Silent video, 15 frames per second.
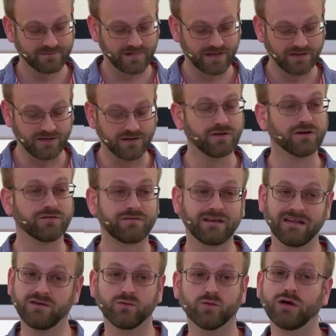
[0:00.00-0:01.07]
You know, if you're
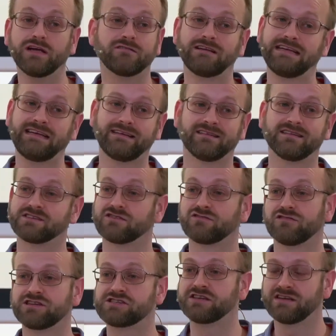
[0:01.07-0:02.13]
feeling weary as a
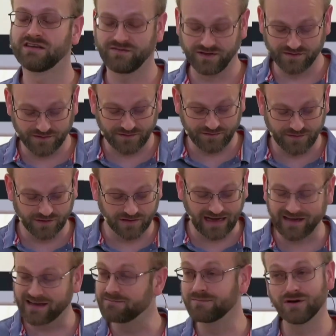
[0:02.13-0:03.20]
Christian, if you're
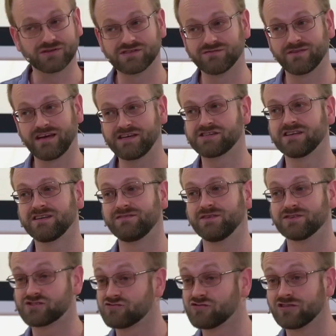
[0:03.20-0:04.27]
lacking motivation, if you're
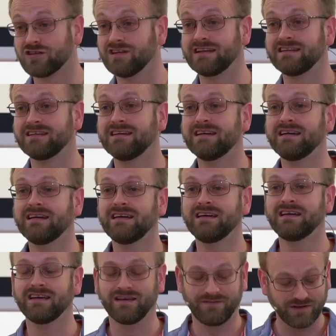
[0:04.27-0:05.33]
struggling,
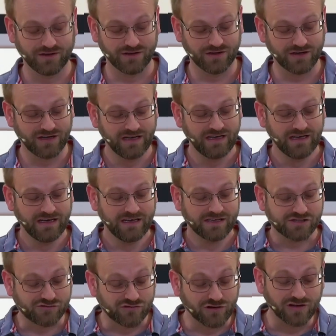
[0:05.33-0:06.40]

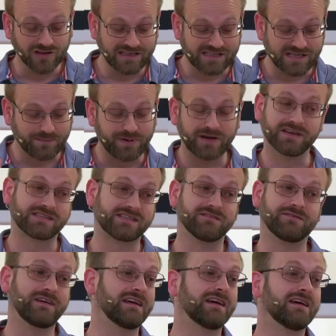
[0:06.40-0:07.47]
to
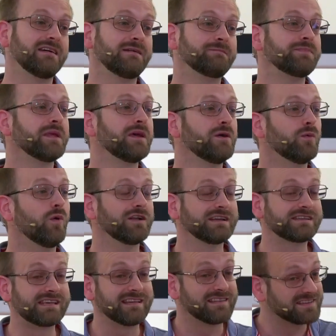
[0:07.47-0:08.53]
persevere, what
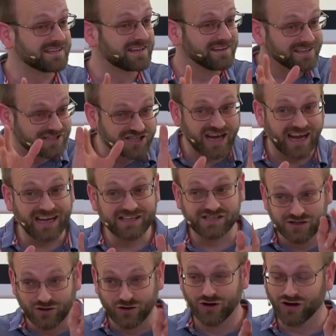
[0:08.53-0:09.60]
is it that's going to change
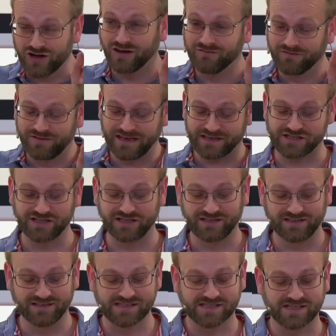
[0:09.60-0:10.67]
your
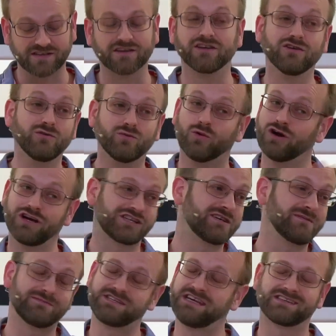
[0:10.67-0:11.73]
convictions so that you
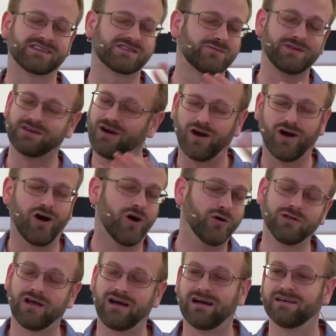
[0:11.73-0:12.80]
worship Jesus with your whole
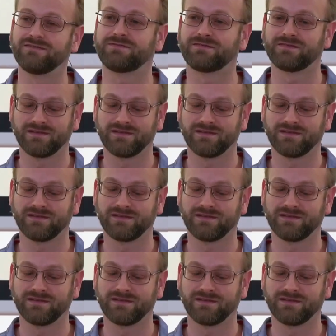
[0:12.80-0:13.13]
life?